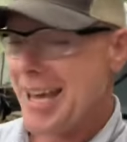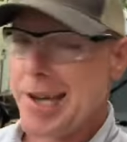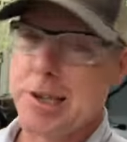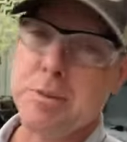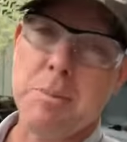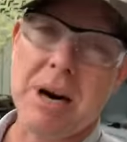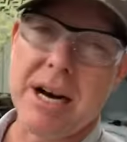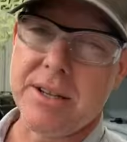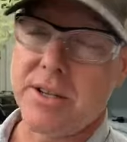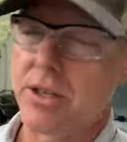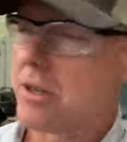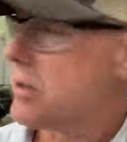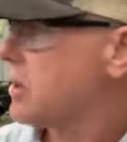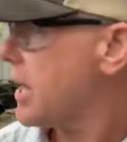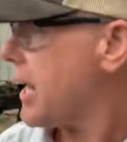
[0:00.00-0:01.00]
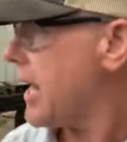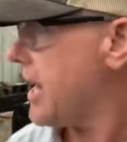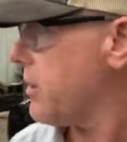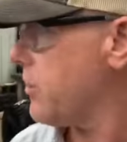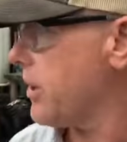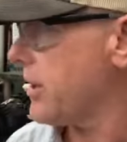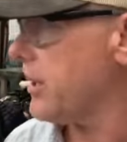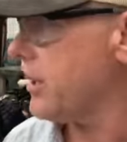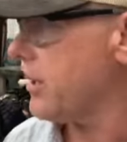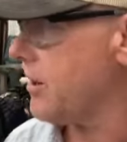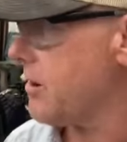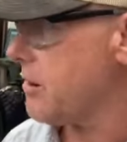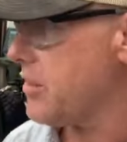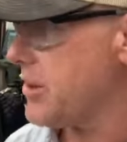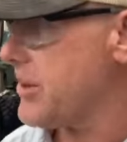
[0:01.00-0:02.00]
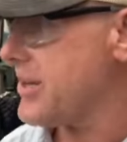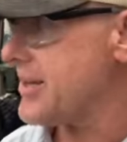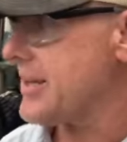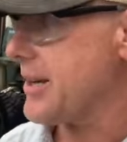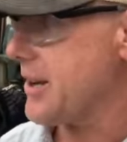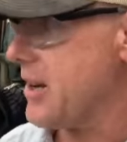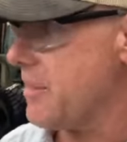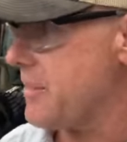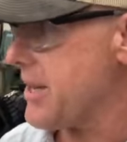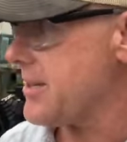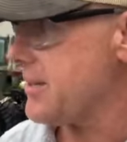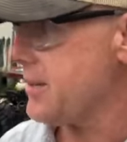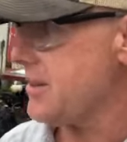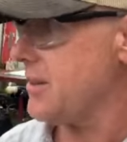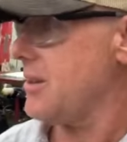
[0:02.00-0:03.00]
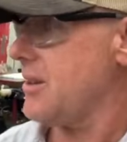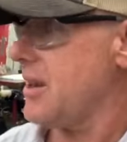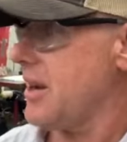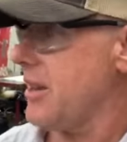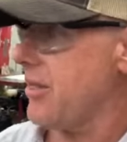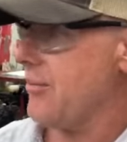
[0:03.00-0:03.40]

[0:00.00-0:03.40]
it's monster, and we're gonna armor this thing up as a little uh,